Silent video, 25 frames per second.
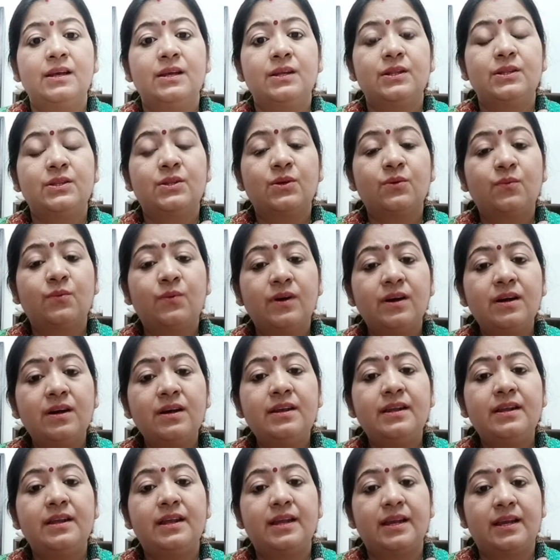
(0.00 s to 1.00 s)
The
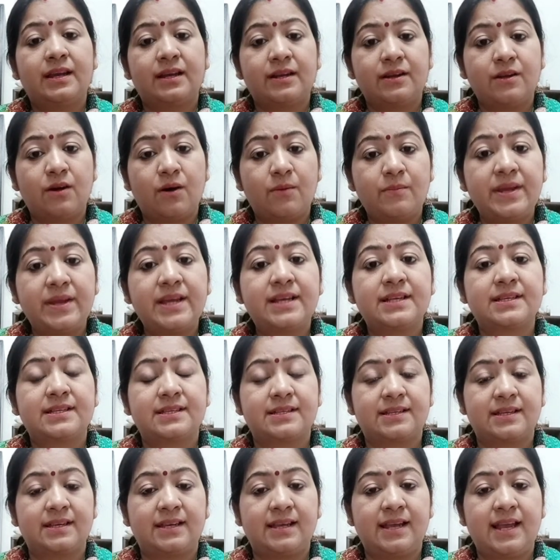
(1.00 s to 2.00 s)
word
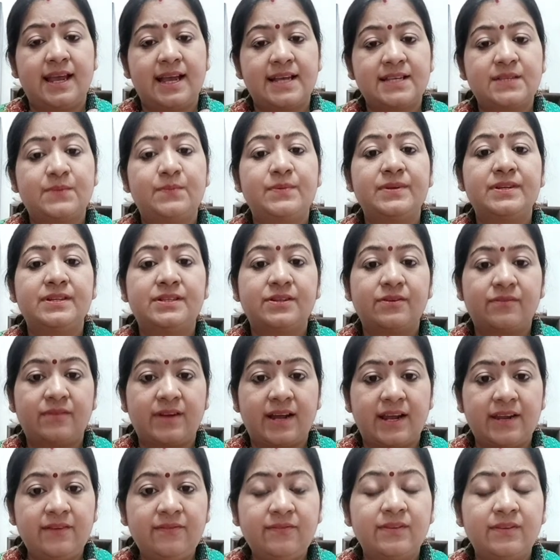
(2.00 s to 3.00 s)
economics has been
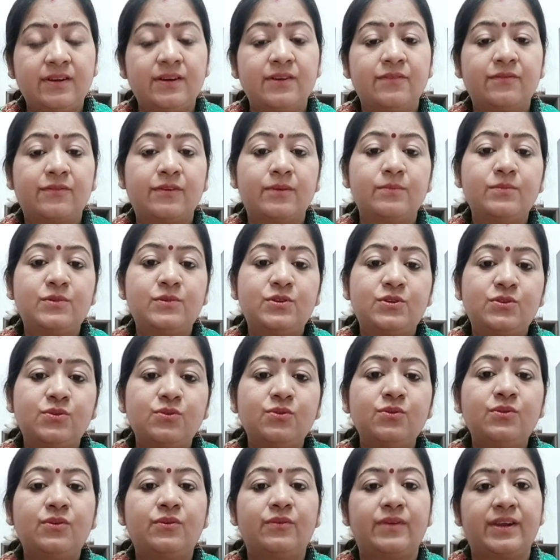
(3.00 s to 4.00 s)
derived from
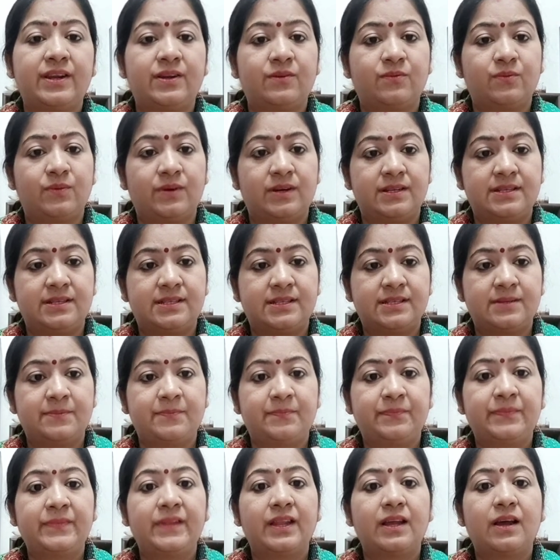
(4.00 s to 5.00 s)
two Greek words,
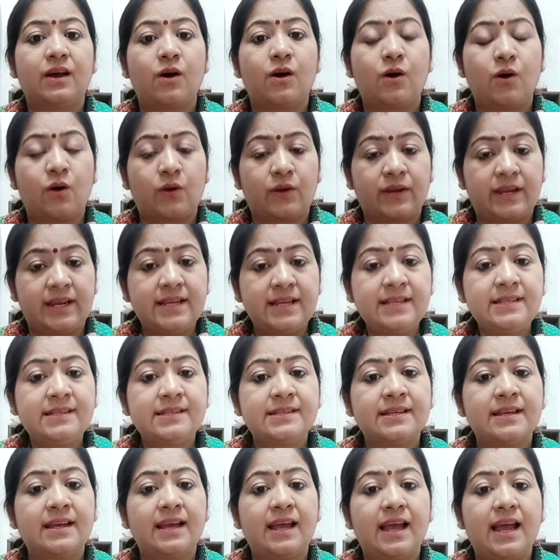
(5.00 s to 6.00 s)

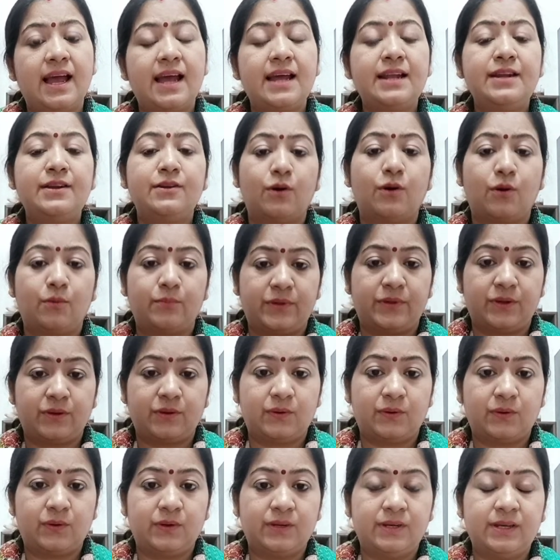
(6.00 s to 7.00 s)
oikos and nomio.
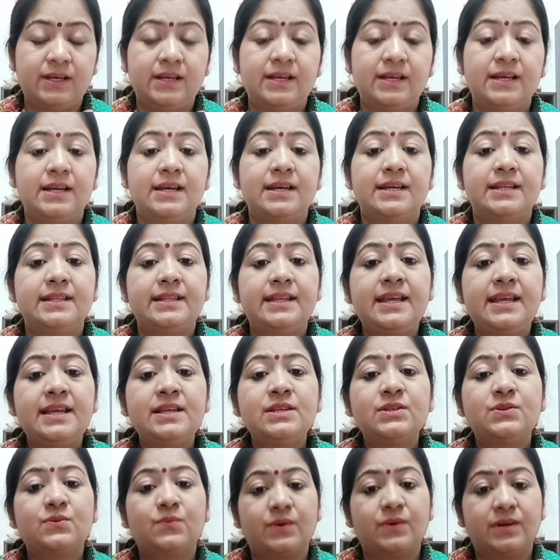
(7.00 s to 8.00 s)

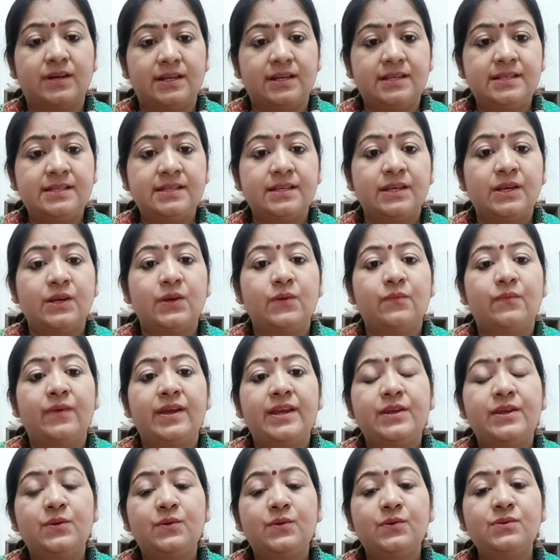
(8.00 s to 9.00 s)
These words were
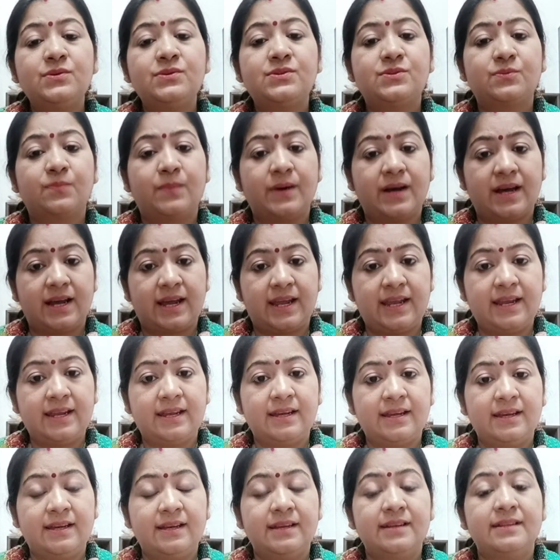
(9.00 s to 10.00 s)
used by
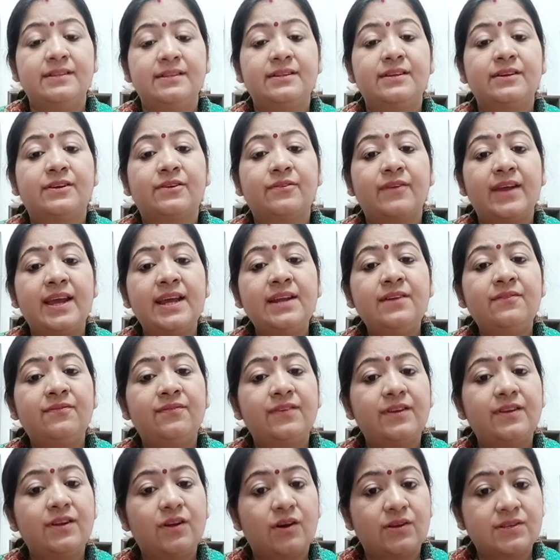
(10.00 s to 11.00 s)
the great
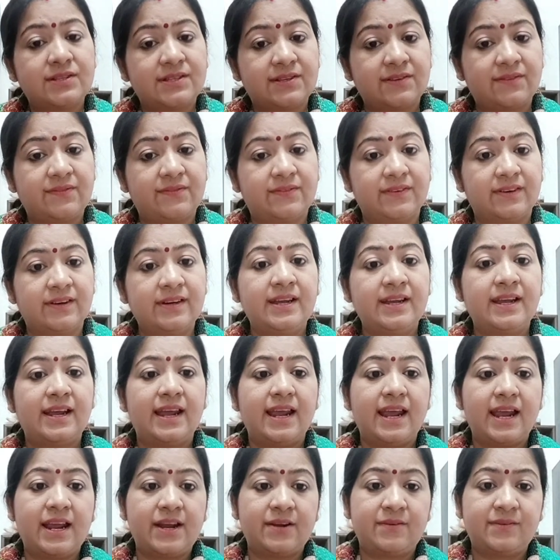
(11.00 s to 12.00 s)
philosopher
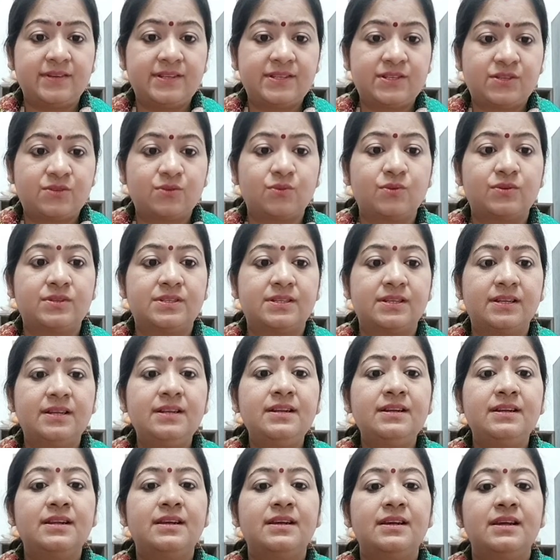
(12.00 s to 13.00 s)

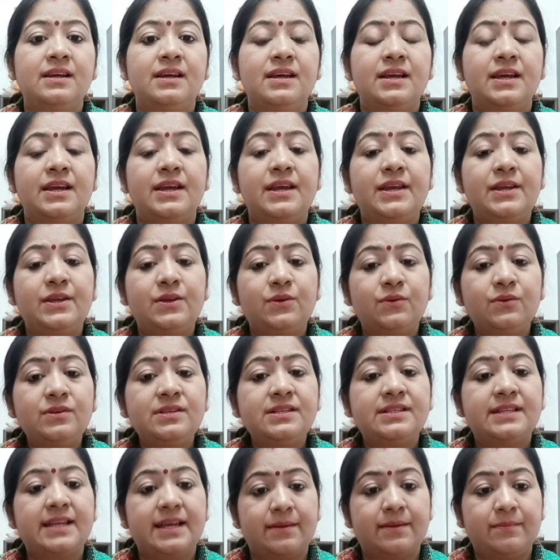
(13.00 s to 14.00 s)
Aristotle. He
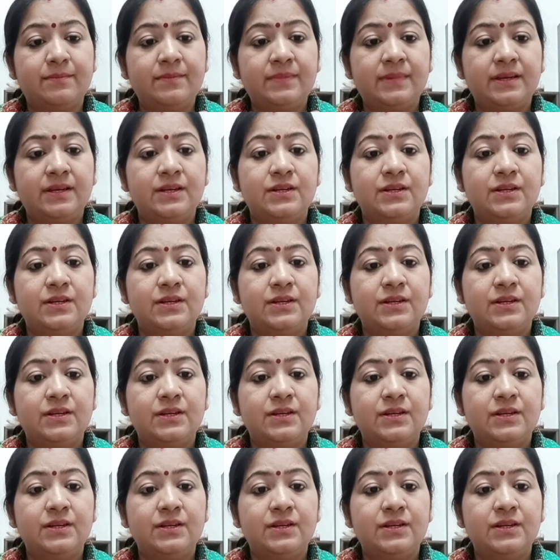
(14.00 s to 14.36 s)
used them